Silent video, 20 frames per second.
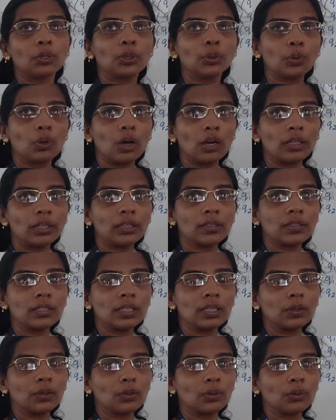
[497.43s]
You got a
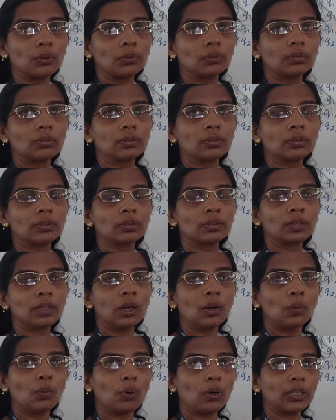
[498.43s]
0.
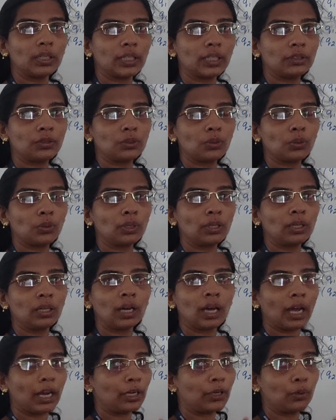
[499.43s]
What I told,
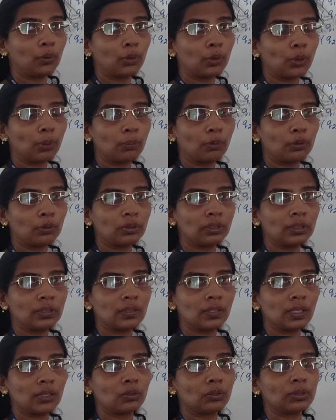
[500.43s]
I don't know about the
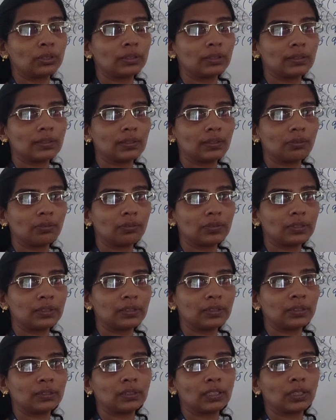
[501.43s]
0. This is the
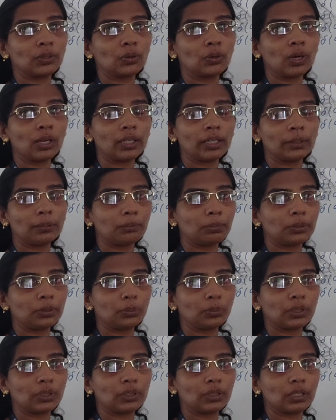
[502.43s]
first 0 or in
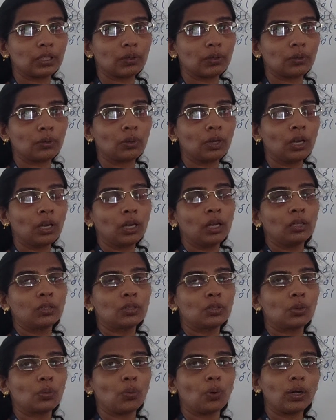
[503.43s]
between 0.
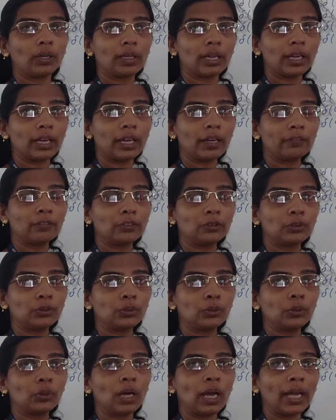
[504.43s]
So what I have to
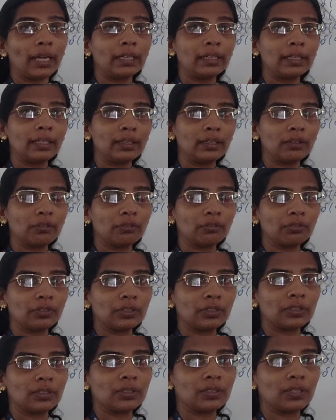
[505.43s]
do, I need the
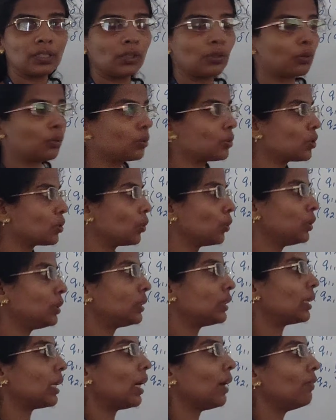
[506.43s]
first 0.
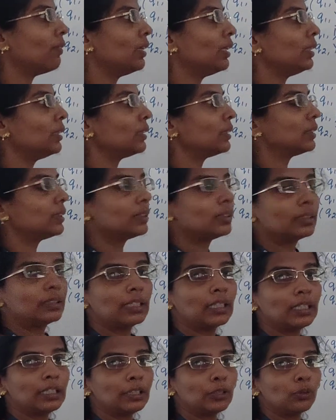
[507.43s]
So travel
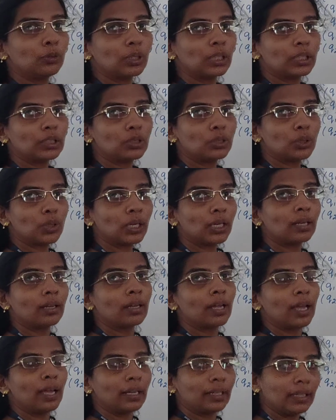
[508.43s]
till you reach your
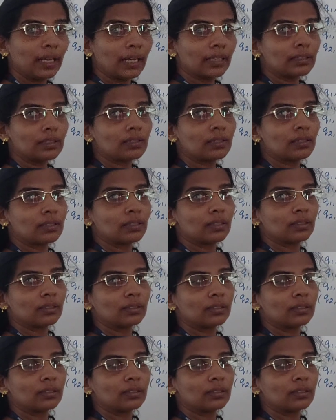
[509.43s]
X.